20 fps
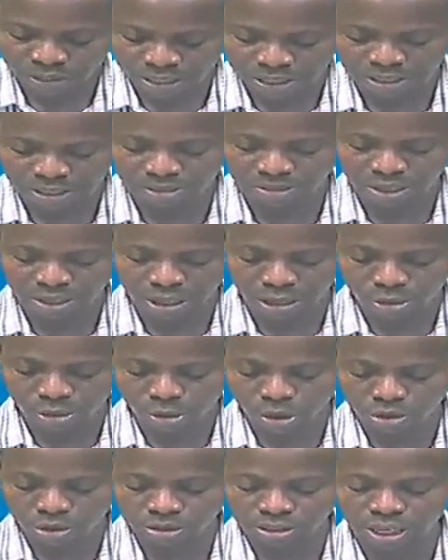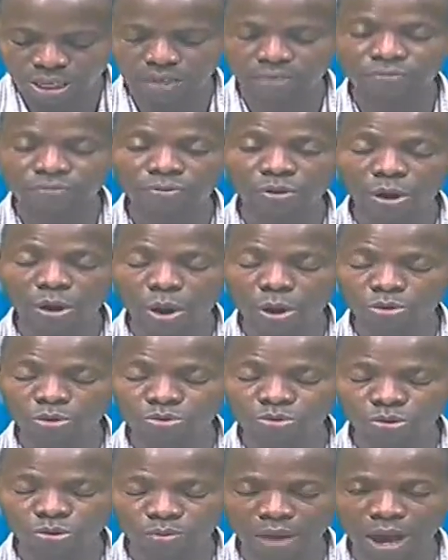It's a cold day for
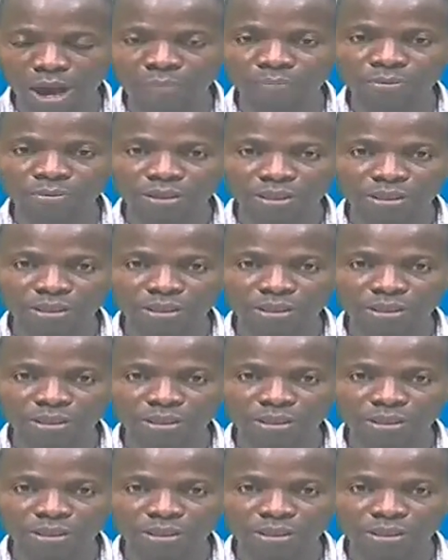October.